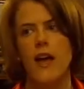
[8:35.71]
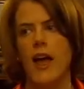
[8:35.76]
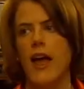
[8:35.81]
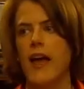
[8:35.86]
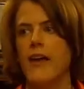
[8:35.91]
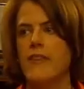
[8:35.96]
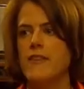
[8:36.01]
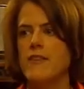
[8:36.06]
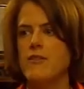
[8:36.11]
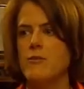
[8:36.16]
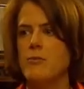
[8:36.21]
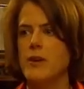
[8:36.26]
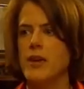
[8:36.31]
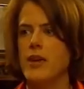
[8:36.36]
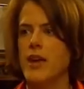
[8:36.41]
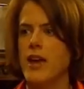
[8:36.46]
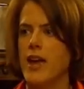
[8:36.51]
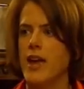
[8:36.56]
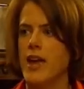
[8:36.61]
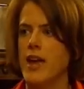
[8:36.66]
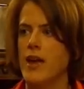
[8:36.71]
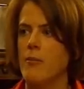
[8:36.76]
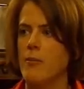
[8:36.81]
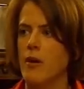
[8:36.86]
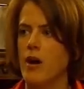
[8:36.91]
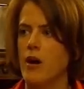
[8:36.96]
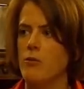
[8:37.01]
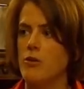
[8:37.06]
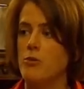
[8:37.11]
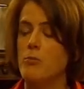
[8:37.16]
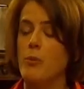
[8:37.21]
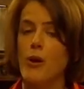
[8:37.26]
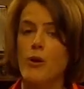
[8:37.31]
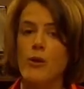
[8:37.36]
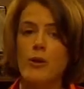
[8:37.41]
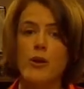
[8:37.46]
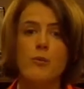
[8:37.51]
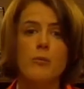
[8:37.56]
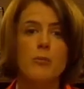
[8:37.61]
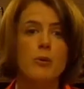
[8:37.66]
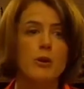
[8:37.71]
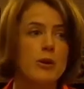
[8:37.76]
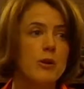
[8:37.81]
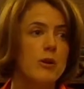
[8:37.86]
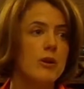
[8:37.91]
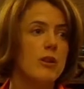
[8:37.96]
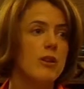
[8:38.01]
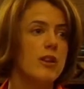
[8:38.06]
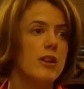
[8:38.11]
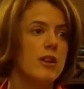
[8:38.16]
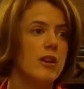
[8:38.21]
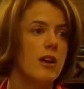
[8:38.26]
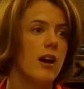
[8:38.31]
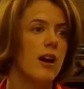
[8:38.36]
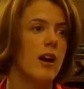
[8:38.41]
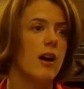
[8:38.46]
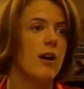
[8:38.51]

and this was politically